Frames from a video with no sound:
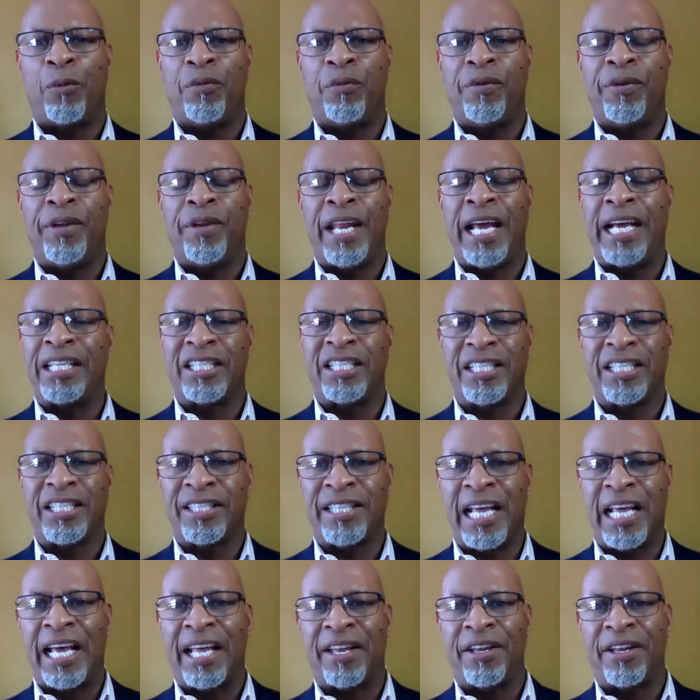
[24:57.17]
not just
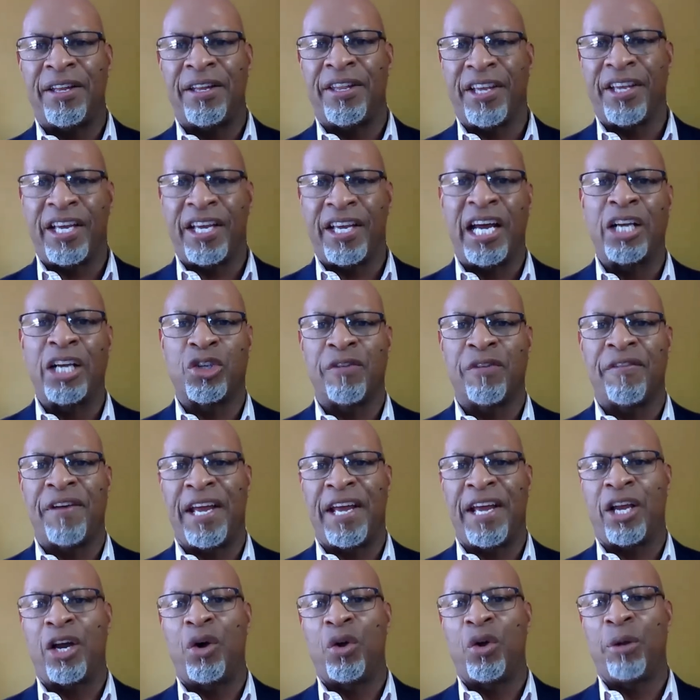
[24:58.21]
that the country of
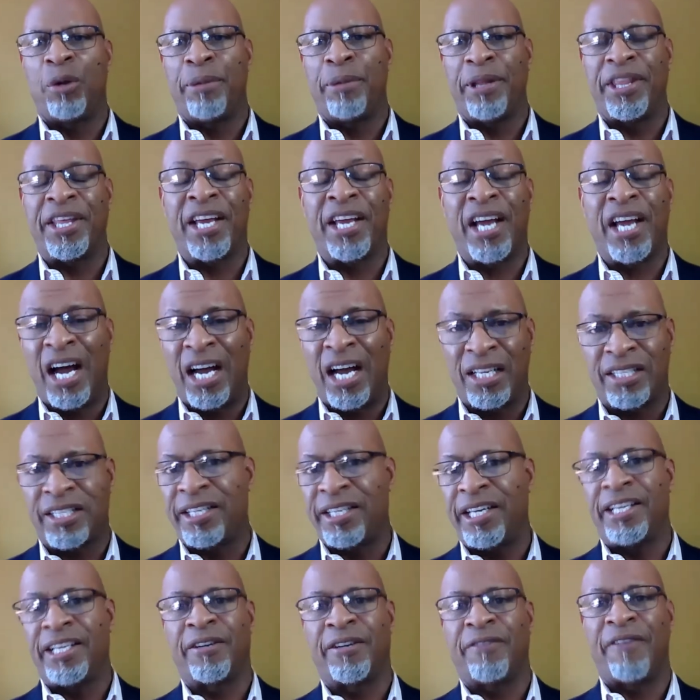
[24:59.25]
Angola, but the
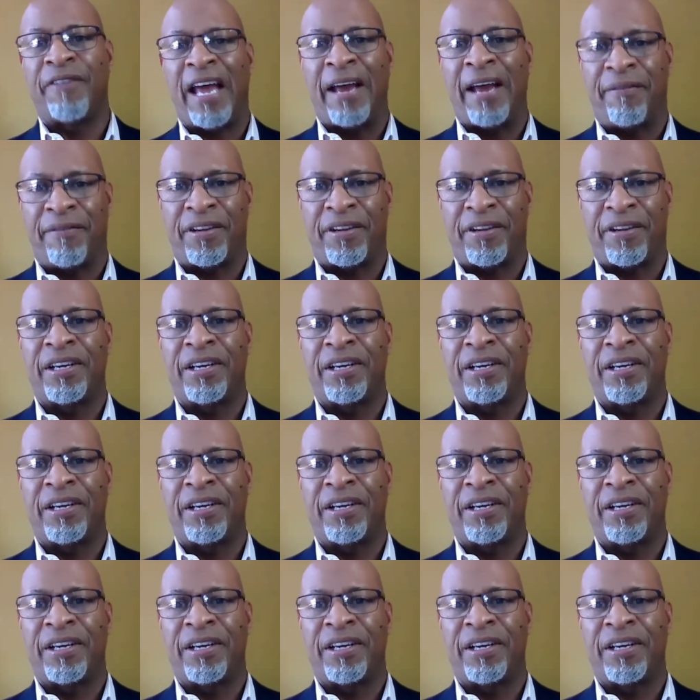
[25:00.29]
continent of Africa.